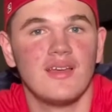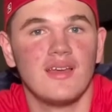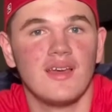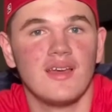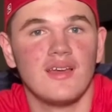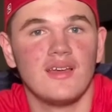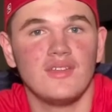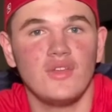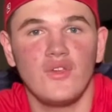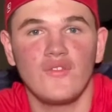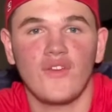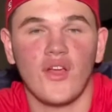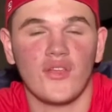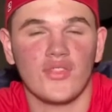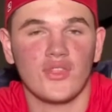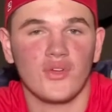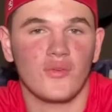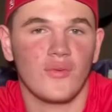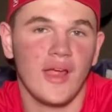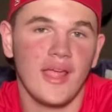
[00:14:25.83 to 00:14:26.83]
You've got
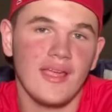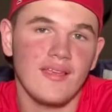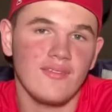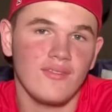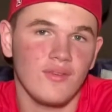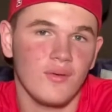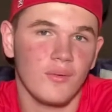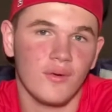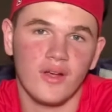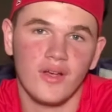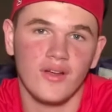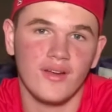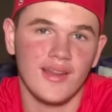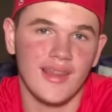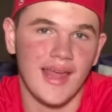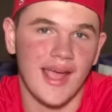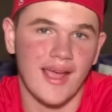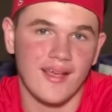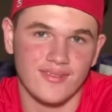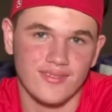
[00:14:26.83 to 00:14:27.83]
the Rays, who were good
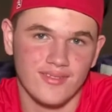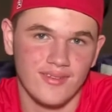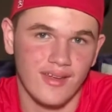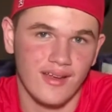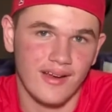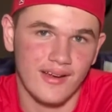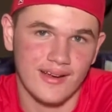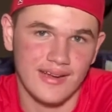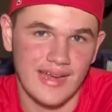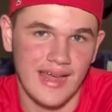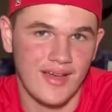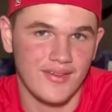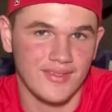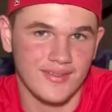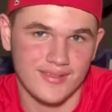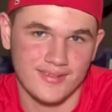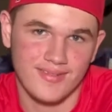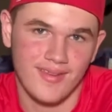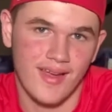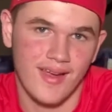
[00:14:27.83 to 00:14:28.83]
last year, and now they're
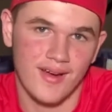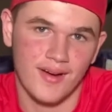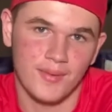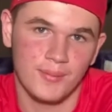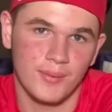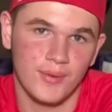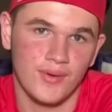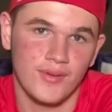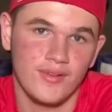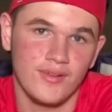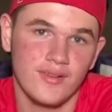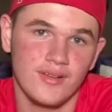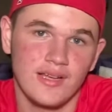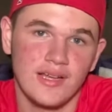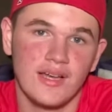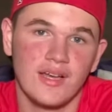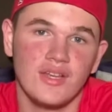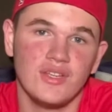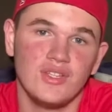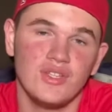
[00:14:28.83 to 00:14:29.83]
terrible.
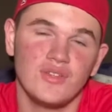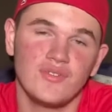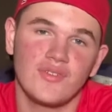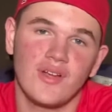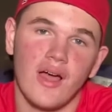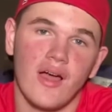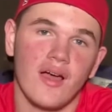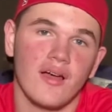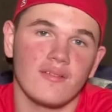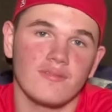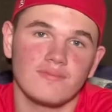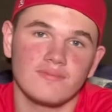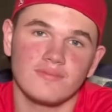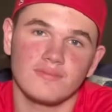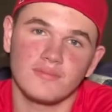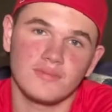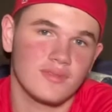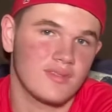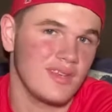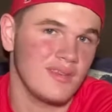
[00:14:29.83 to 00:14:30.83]
You've got
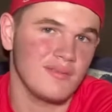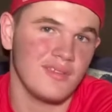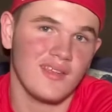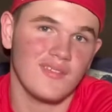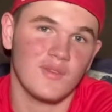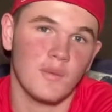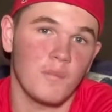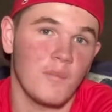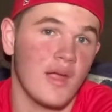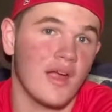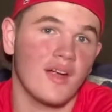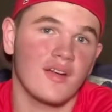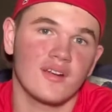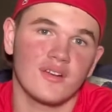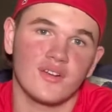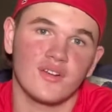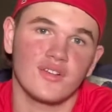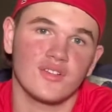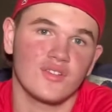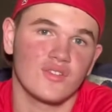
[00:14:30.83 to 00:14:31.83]
teams like the
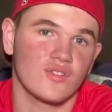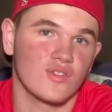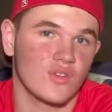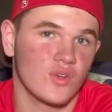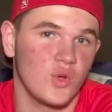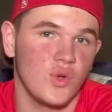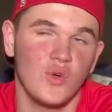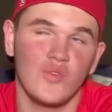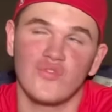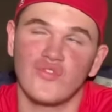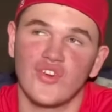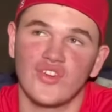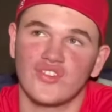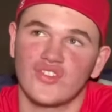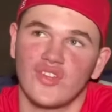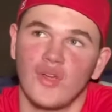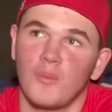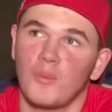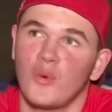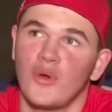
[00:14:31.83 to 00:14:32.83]
Mariners, who for
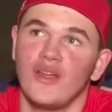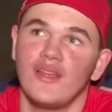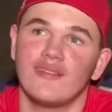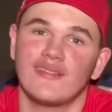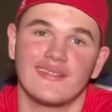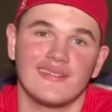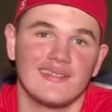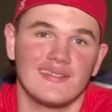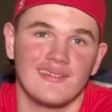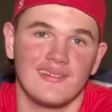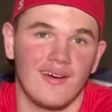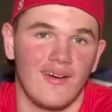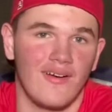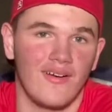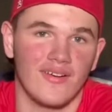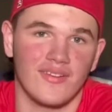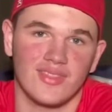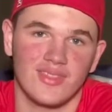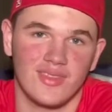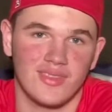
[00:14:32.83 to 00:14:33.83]
some reason
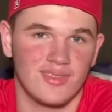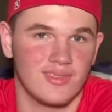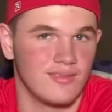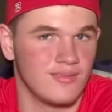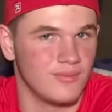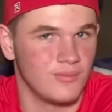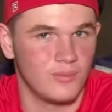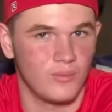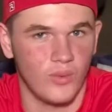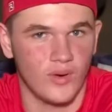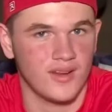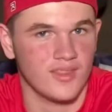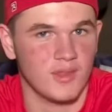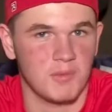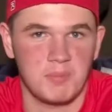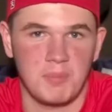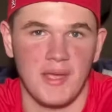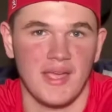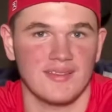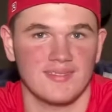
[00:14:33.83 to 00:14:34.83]
are one of the
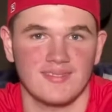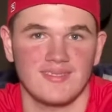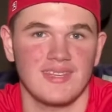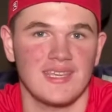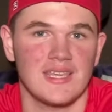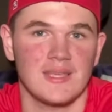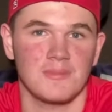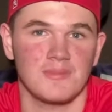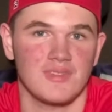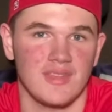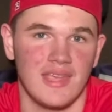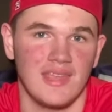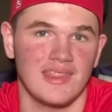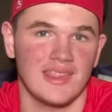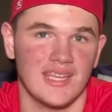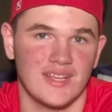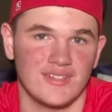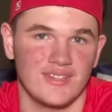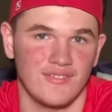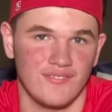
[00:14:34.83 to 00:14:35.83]
best teams in
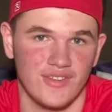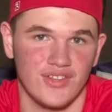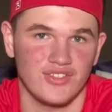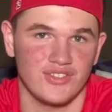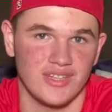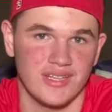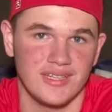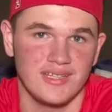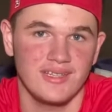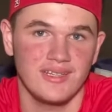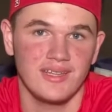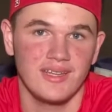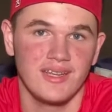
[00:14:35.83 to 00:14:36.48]
their division.